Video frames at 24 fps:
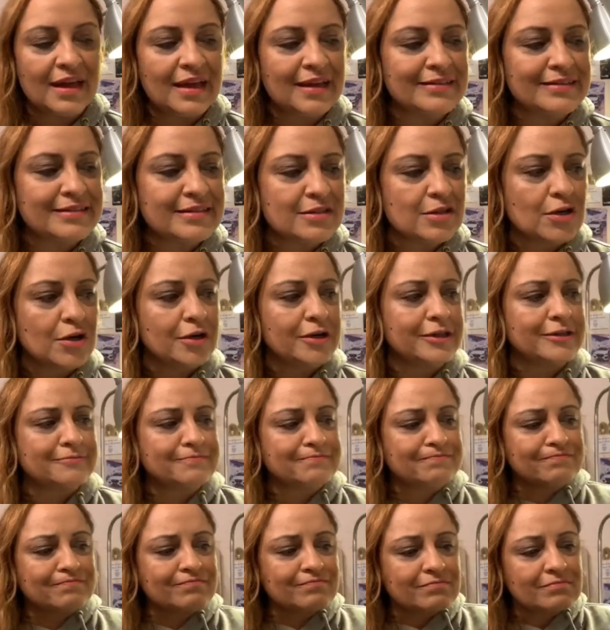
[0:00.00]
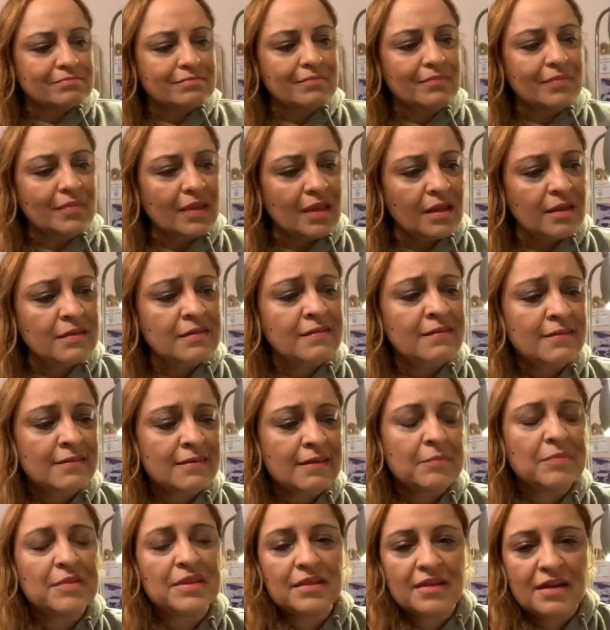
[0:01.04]
And so this is
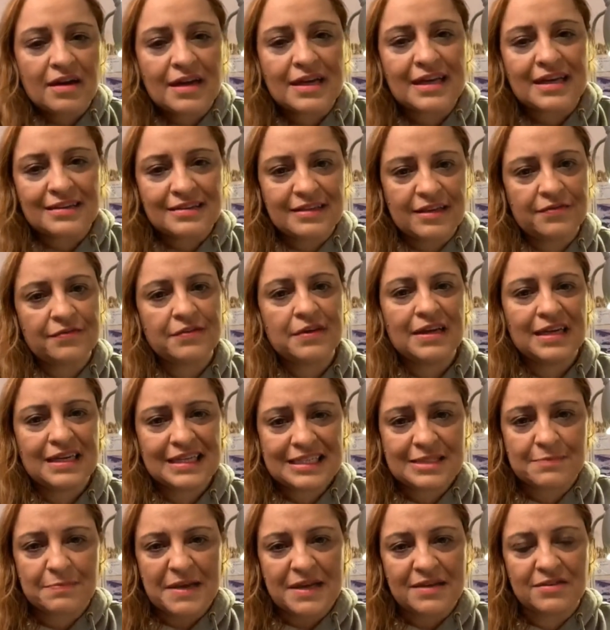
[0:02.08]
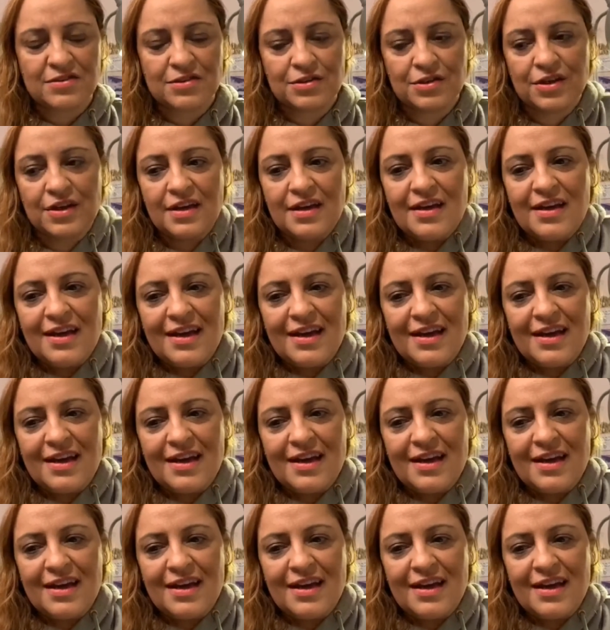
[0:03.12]
something that I can definitely speak to.